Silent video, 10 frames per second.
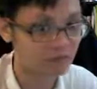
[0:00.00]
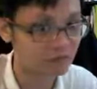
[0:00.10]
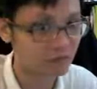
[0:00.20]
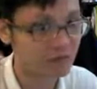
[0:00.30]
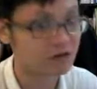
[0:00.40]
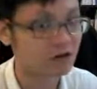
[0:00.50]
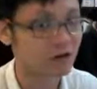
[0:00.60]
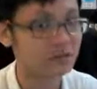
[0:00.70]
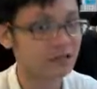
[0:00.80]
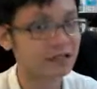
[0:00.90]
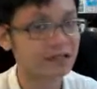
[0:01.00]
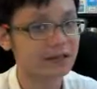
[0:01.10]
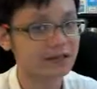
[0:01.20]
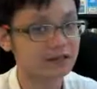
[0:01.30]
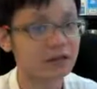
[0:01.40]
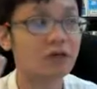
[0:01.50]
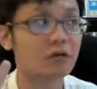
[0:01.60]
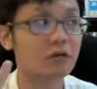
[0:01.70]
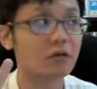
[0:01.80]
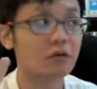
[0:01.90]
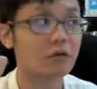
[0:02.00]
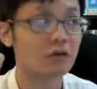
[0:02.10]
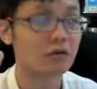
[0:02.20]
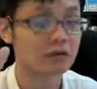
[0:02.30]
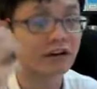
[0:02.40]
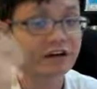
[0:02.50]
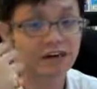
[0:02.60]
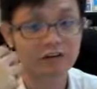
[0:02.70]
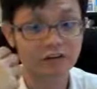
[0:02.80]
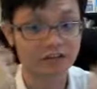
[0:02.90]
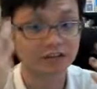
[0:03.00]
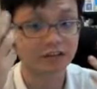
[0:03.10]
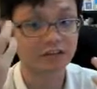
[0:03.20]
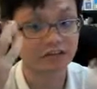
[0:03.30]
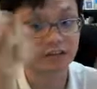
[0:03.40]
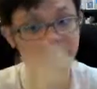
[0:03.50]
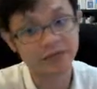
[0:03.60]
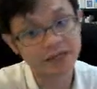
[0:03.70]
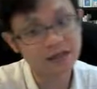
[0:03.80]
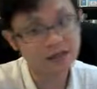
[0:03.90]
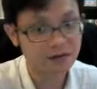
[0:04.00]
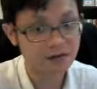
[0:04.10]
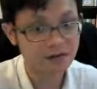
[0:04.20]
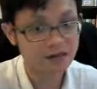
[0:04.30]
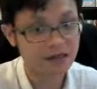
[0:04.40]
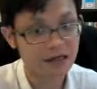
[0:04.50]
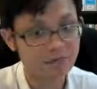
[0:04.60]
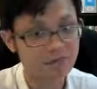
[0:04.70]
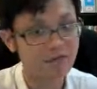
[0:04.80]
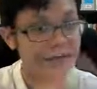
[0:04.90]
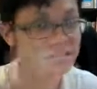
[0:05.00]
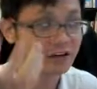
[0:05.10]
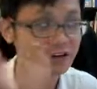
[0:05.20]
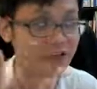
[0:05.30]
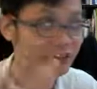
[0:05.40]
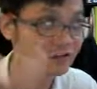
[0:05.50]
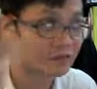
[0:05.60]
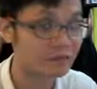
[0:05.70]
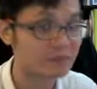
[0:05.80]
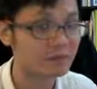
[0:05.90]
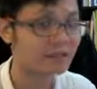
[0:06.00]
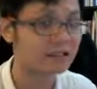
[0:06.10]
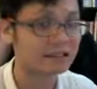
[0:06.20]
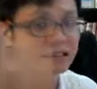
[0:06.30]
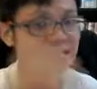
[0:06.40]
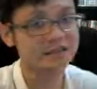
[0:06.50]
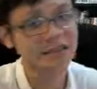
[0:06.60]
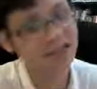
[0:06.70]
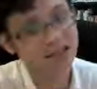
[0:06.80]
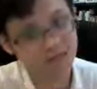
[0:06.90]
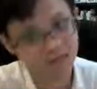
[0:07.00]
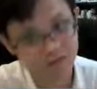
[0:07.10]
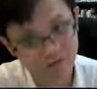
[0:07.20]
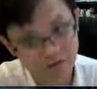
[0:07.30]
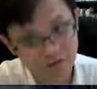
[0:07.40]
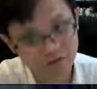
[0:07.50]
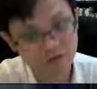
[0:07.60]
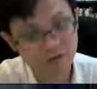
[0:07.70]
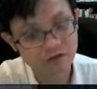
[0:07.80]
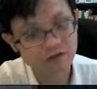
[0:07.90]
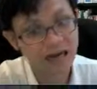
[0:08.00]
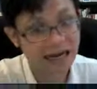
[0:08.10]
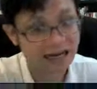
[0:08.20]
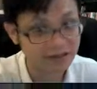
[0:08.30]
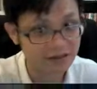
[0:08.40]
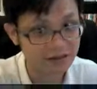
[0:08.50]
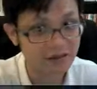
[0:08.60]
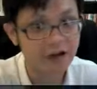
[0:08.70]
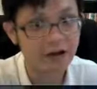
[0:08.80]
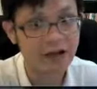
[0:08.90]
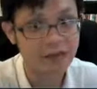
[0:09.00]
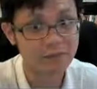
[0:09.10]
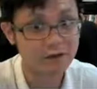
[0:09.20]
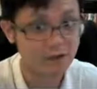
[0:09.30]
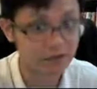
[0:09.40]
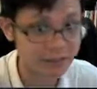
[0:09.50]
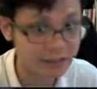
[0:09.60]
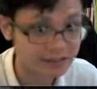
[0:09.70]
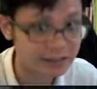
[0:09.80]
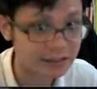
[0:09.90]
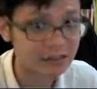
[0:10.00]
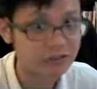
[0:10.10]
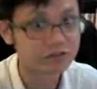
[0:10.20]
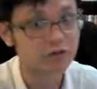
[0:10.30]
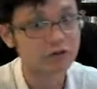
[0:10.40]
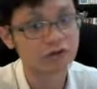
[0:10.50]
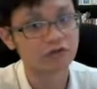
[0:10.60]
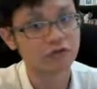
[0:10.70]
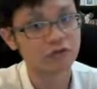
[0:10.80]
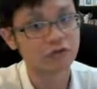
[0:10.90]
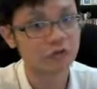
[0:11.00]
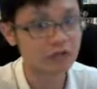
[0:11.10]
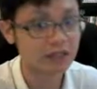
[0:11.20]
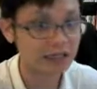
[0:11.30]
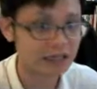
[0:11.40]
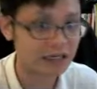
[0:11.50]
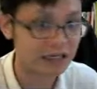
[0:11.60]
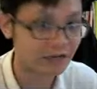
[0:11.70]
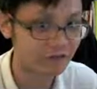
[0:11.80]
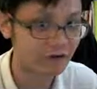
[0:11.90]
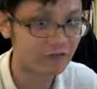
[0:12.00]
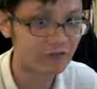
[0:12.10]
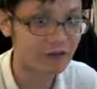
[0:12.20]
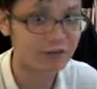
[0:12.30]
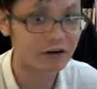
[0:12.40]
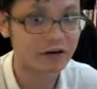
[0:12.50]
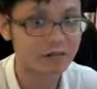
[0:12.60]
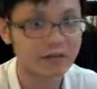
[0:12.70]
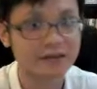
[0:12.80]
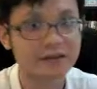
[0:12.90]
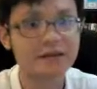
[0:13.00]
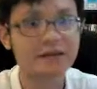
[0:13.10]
hemoglobin, so not enough oxygen to the brain. And why not enough? Maybe because he doesn't eat enough of iron or hemoglobin. So if you don't eat enough of hemoglobin,